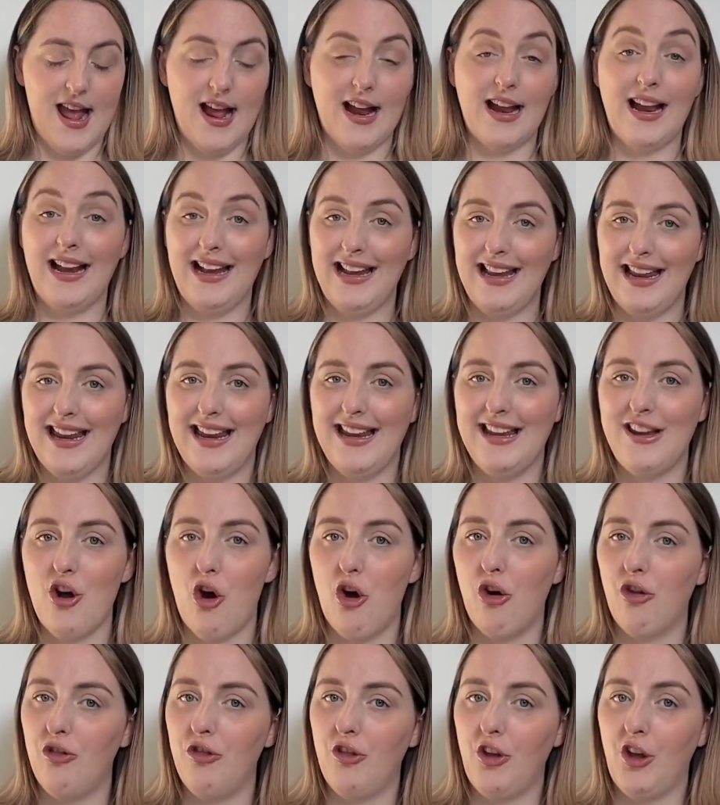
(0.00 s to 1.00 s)
clean
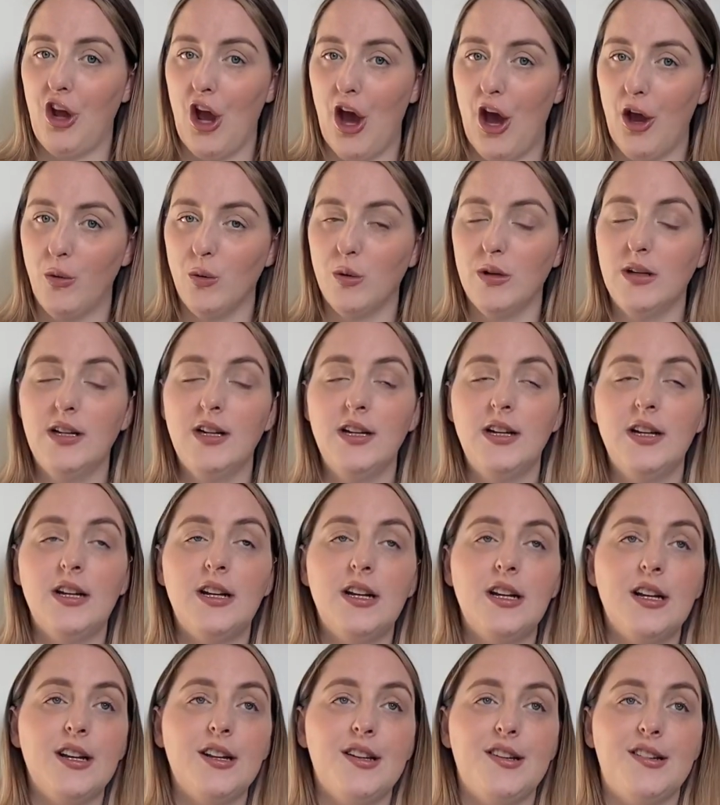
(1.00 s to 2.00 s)
on the go.
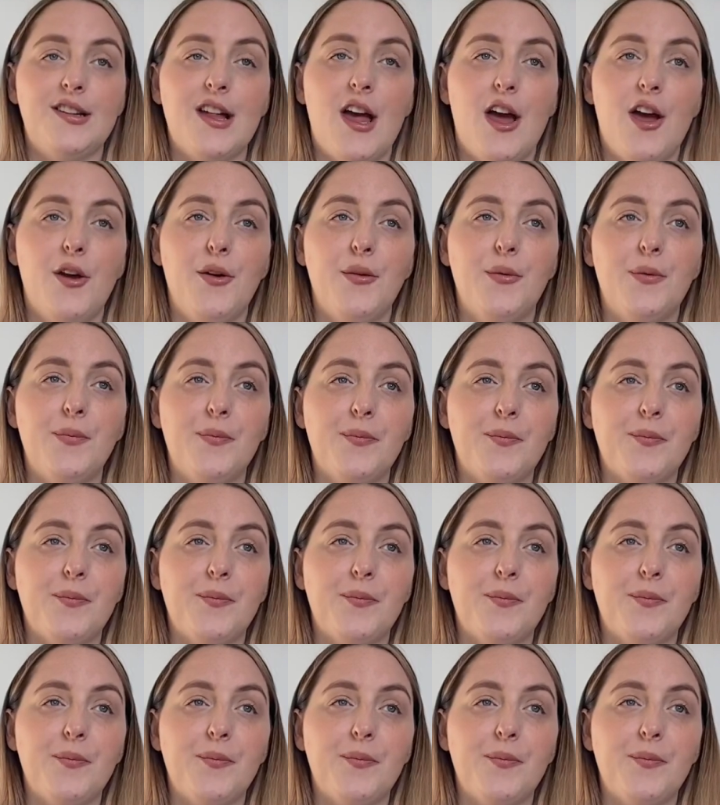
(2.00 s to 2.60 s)
So